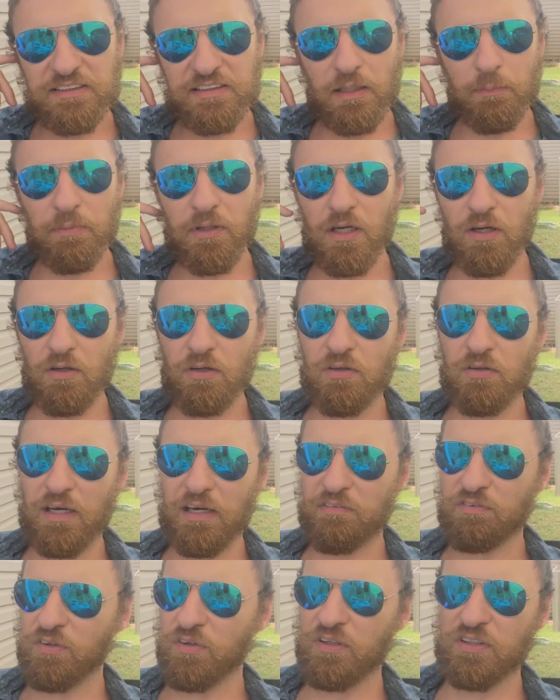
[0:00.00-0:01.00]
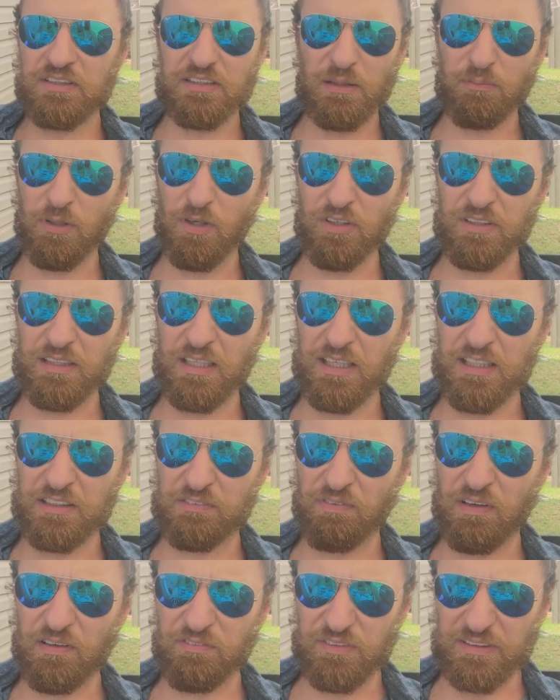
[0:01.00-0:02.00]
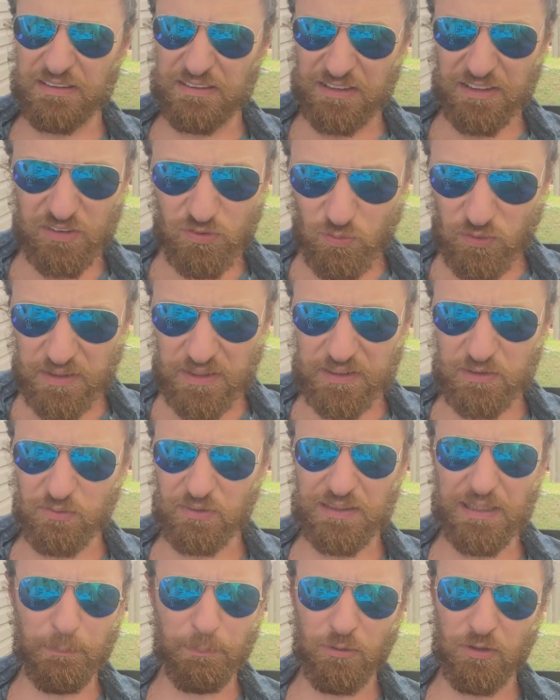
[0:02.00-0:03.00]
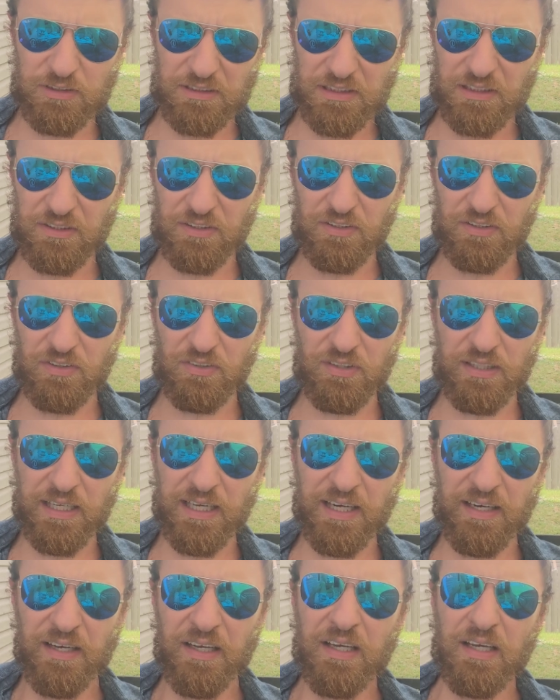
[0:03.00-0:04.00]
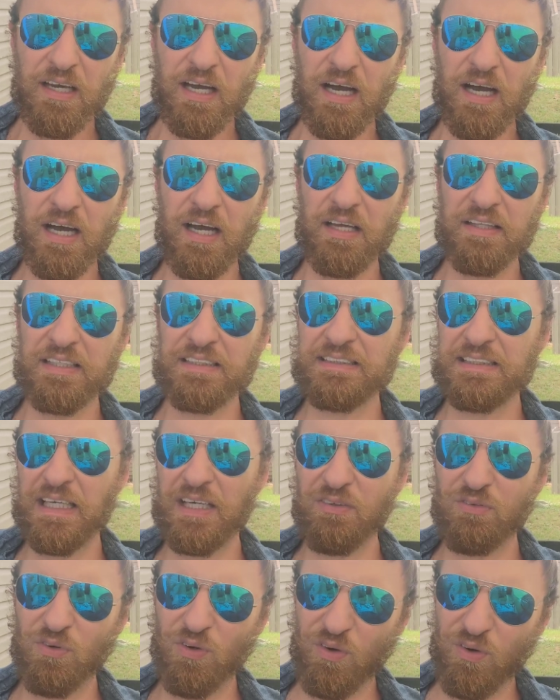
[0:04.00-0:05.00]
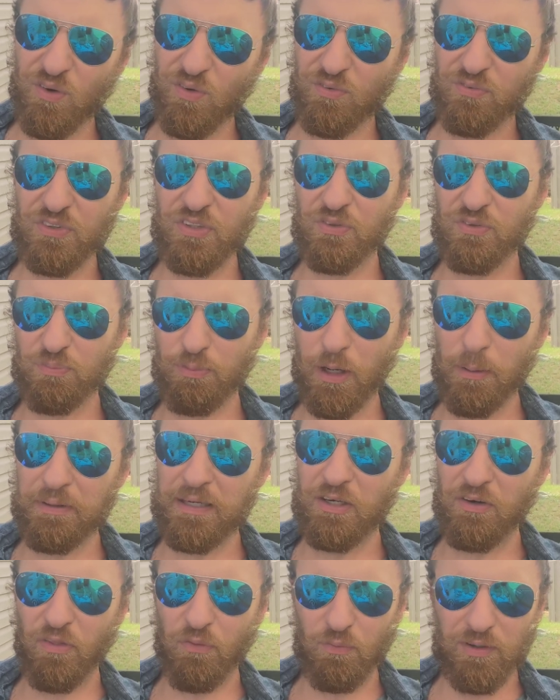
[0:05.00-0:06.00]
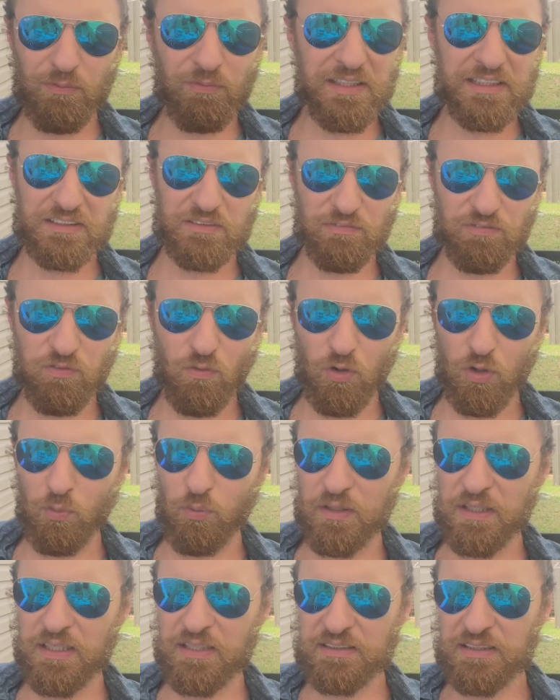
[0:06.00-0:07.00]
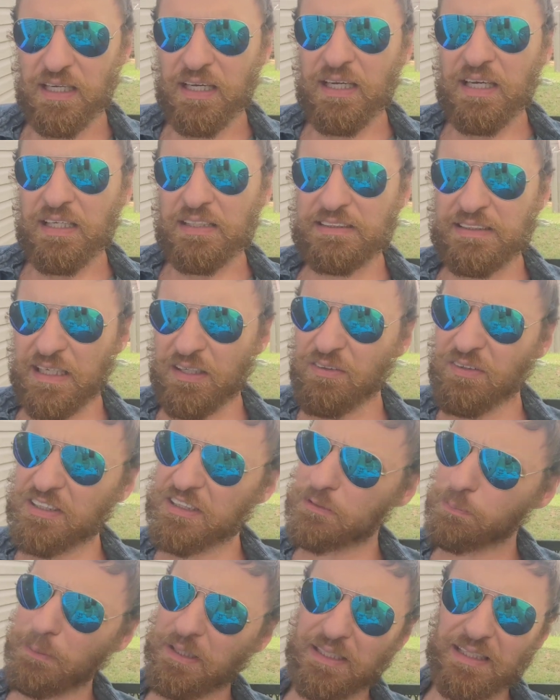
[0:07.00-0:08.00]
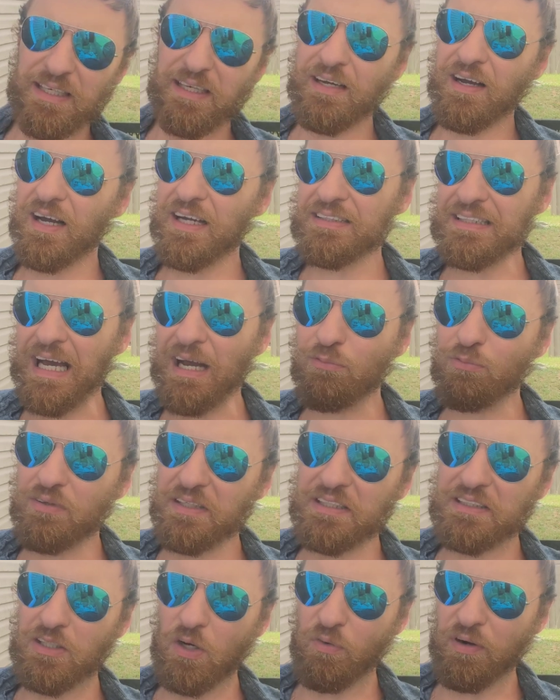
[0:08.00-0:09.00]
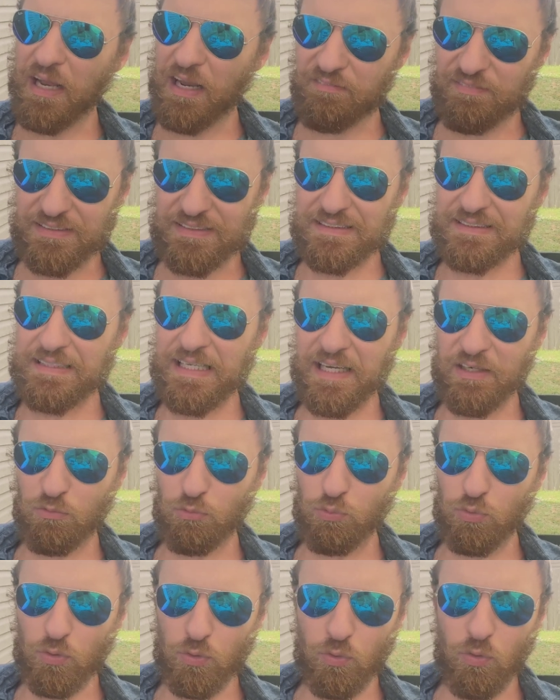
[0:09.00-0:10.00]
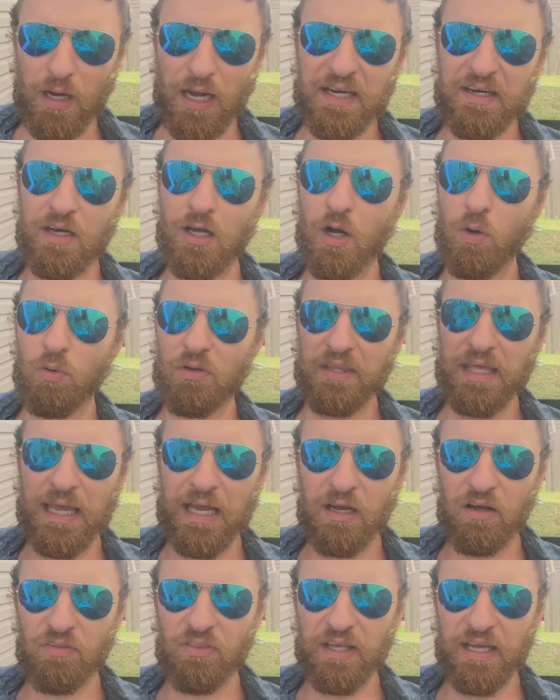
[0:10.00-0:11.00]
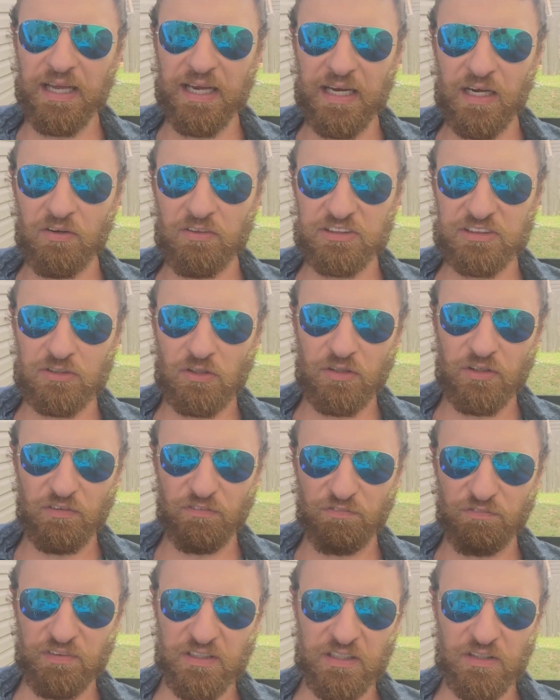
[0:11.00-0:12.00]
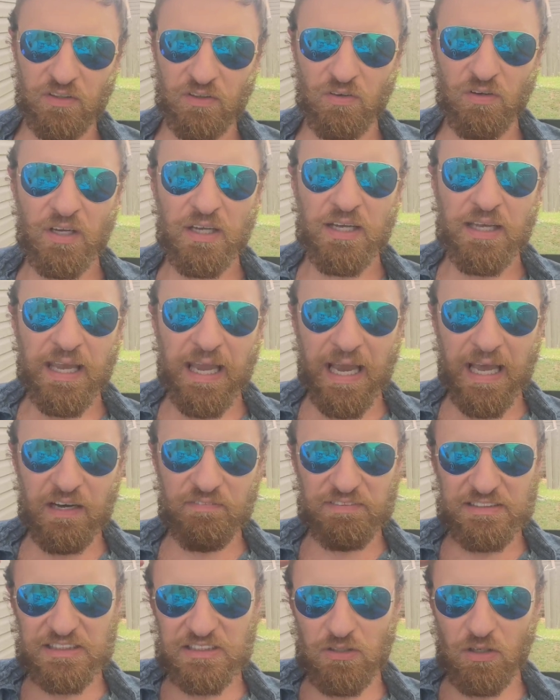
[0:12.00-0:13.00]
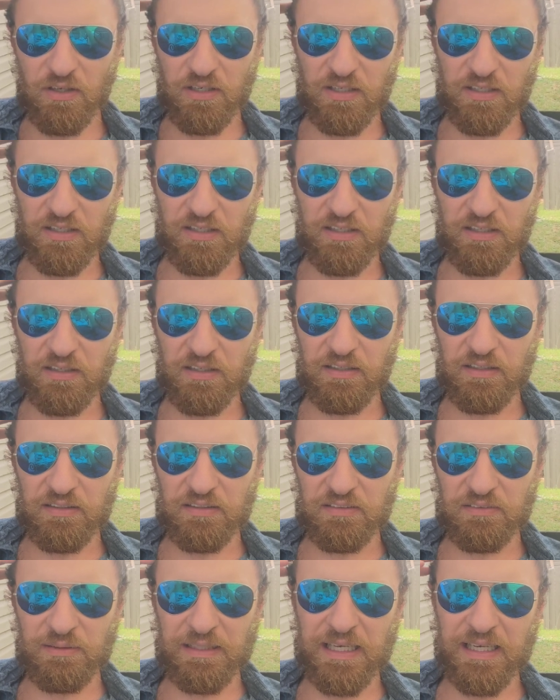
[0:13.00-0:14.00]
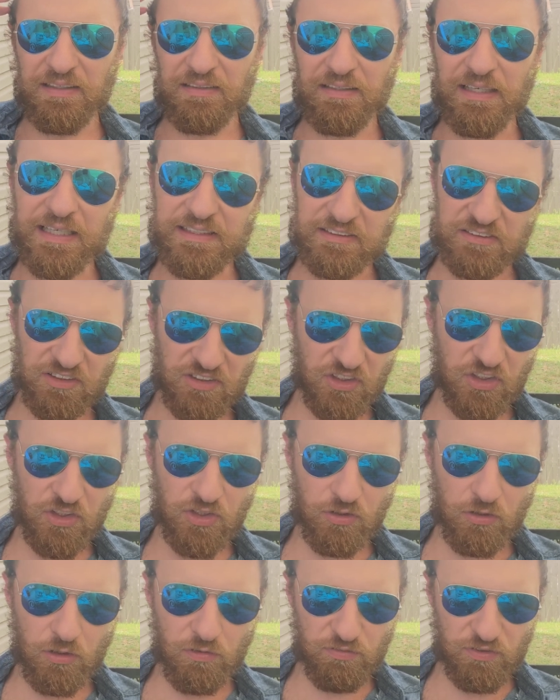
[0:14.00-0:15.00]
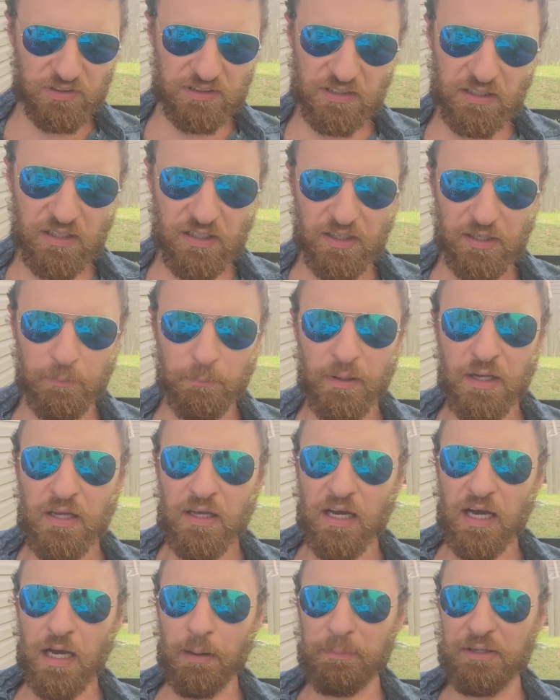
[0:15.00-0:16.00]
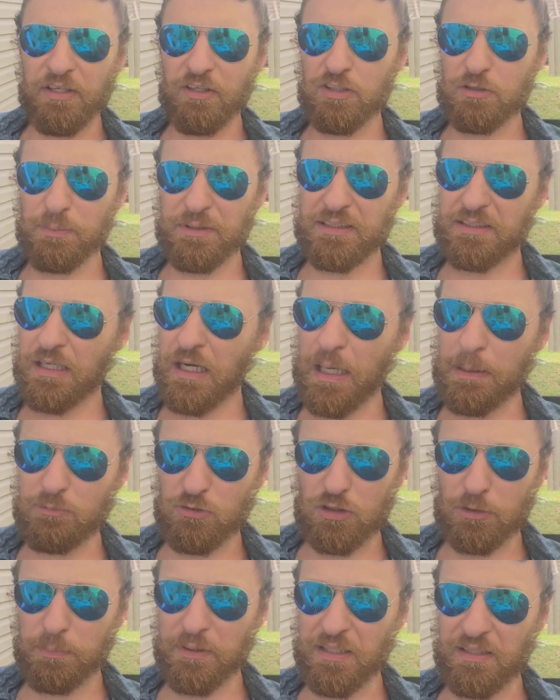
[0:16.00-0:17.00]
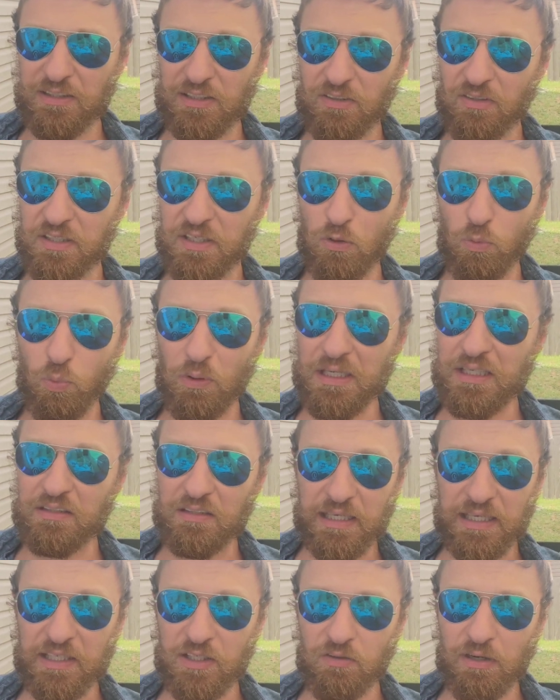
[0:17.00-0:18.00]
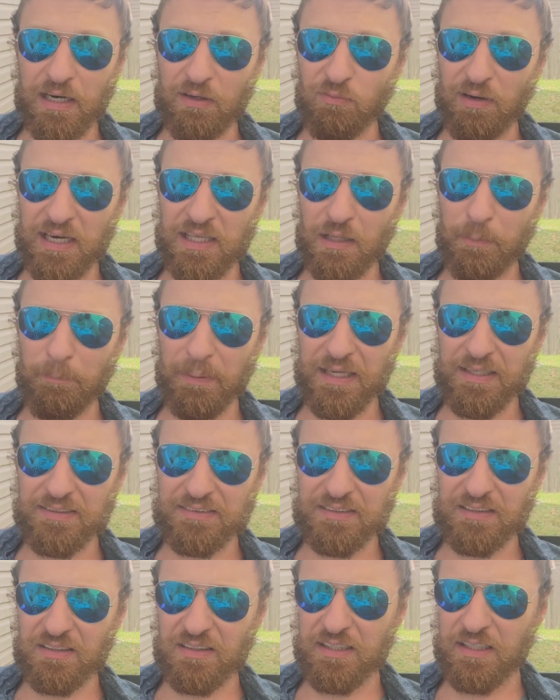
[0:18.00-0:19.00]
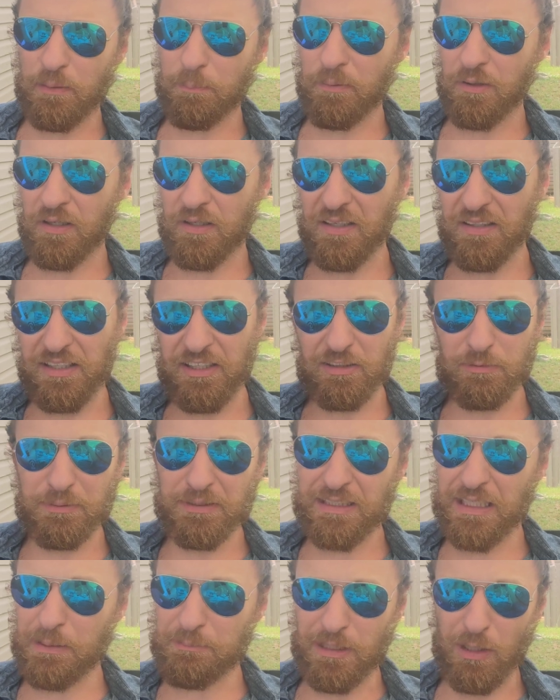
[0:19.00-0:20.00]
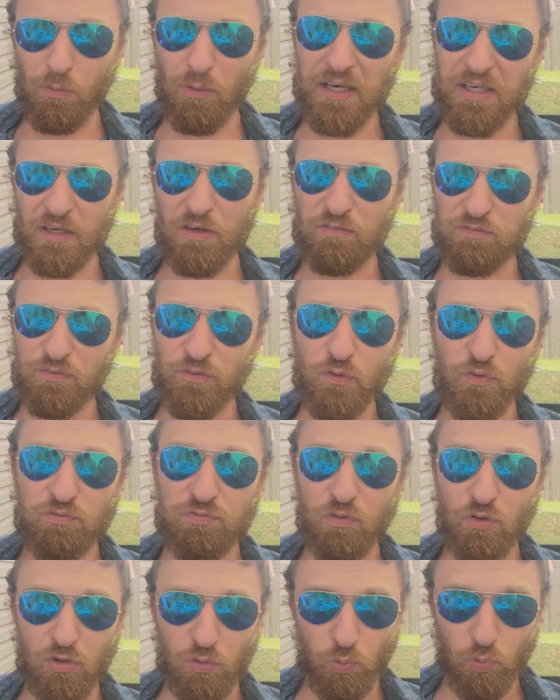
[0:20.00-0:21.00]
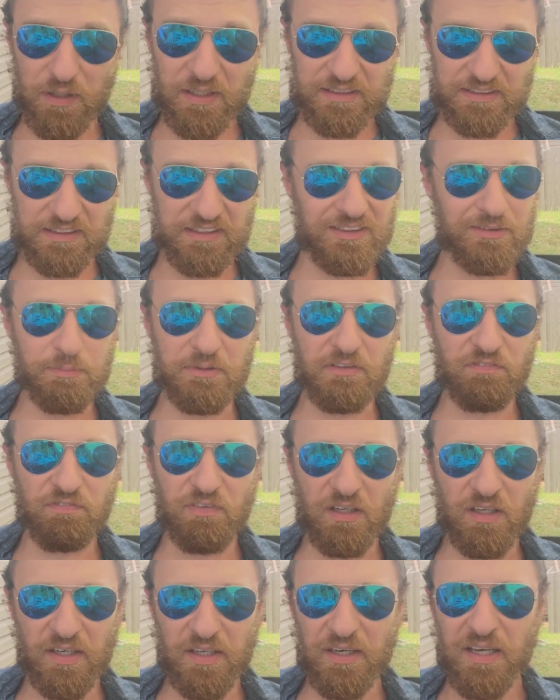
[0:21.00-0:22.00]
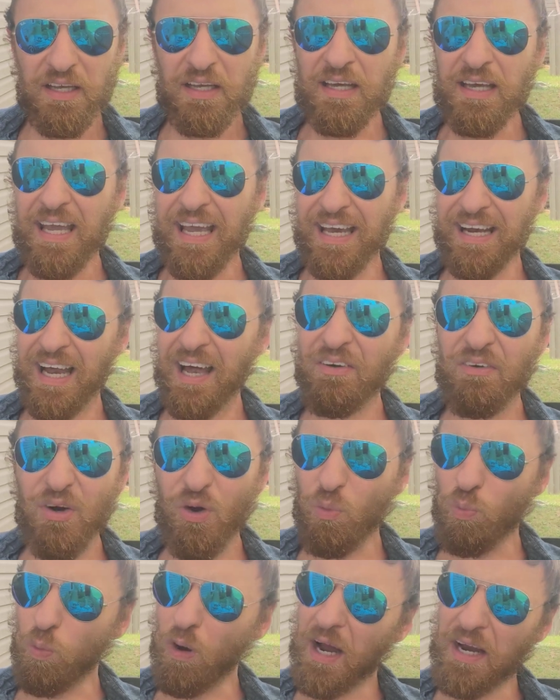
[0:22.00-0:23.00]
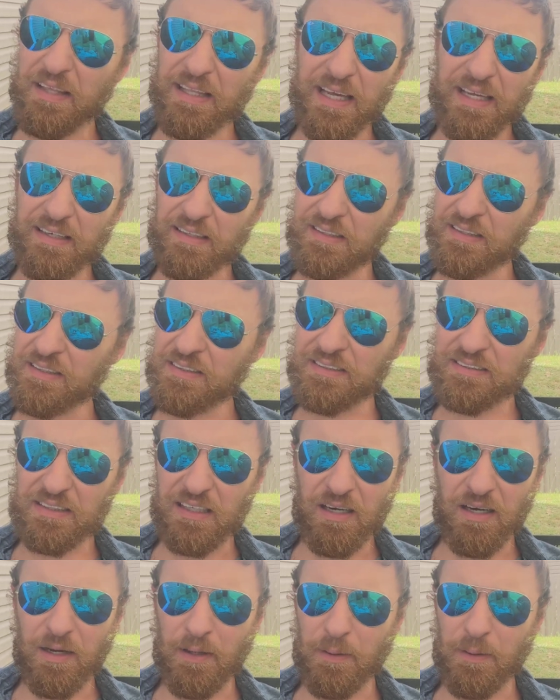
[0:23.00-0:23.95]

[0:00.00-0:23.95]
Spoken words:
I've heard some go as high as 5 or 6 weeks, which I personally couldn't do that. The general, you'll probably hear 3 weeks to 4 weeks. Generally speaking, guys, I really don't have a set rule. I go with how the hair is starting to feel and if it's starting to get less secure over time. I mean, there's been times where it's been literally a week later I ran the maintenance and cleanup on it. There's been times I waited a full 4 weeks and it's been fine. And I don't know why that is.